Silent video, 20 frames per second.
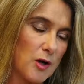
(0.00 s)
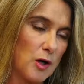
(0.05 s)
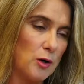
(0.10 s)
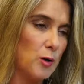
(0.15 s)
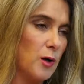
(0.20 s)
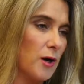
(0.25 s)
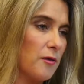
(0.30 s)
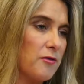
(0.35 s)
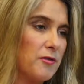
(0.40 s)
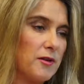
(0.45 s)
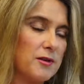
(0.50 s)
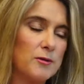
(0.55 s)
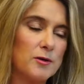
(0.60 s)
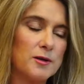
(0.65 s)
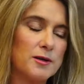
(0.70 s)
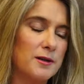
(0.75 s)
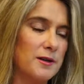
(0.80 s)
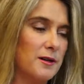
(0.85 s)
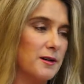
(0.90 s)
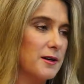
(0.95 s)
Look,
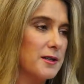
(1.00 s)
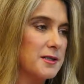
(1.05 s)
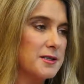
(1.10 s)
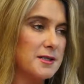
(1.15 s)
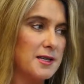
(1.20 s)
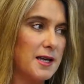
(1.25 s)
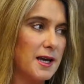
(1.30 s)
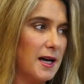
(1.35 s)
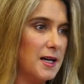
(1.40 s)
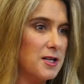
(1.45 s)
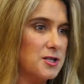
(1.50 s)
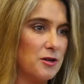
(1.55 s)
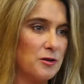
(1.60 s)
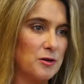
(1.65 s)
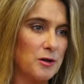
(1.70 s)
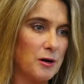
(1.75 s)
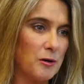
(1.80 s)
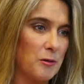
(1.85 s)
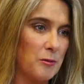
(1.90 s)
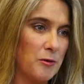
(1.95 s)
it's the
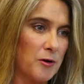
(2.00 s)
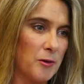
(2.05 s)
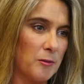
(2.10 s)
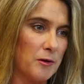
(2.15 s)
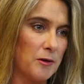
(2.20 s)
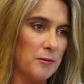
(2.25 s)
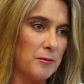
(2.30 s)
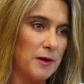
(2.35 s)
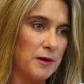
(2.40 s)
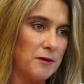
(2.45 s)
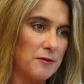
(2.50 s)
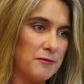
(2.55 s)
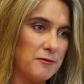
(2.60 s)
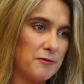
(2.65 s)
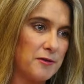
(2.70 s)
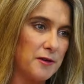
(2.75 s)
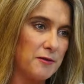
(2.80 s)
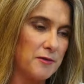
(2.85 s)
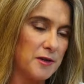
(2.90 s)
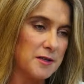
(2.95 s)
age-old problem
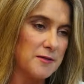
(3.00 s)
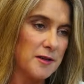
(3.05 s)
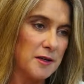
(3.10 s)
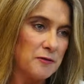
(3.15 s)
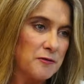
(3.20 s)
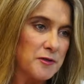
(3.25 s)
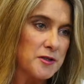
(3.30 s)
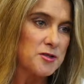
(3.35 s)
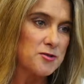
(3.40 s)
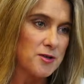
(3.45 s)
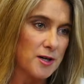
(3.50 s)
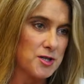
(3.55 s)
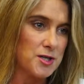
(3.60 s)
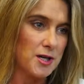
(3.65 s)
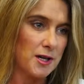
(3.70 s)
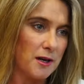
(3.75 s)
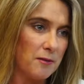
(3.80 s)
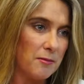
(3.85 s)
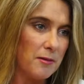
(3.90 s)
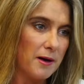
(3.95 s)
of infrastructure
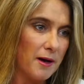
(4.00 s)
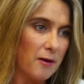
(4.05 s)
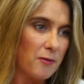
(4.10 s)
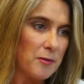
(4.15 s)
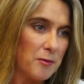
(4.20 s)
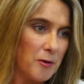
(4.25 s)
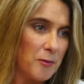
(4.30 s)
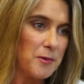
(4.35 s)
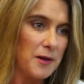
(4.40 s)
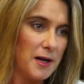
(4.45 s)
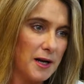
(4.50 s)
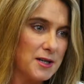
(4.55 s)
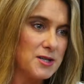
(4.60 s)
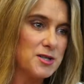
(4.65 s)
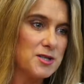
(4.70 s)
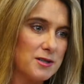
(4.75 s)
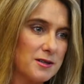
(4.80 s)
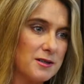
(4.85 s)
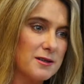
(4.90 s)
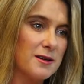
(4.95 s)
keeping up with
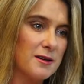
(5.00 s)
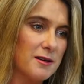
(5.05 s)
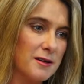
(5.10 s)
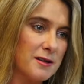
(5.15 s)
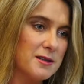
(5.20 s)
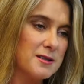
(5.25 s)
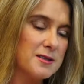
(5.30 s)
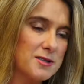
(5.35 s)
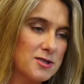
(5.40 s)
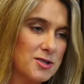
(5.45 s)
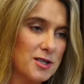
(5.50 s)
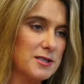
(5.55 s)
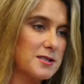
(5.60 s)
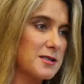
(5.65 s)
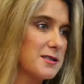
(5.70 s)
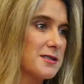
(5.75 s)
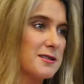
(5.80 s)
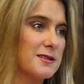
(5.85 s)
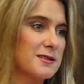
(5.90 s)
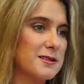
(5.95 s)
population, and it's
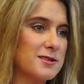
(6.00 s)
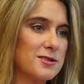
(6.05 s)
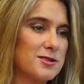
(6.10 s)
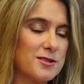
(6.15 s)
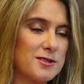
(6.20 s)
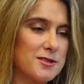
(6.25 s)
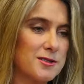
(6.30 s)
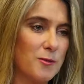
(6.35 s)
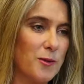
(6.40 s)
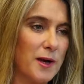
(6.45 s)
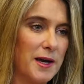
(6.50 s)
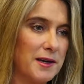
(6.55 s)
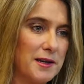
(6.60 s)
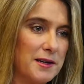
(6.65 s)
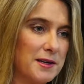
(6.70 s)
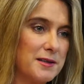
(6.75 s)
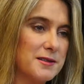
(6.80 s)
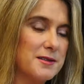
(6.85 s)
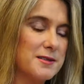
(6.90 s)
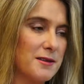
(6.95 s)
just the way it
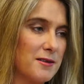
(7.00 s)
is.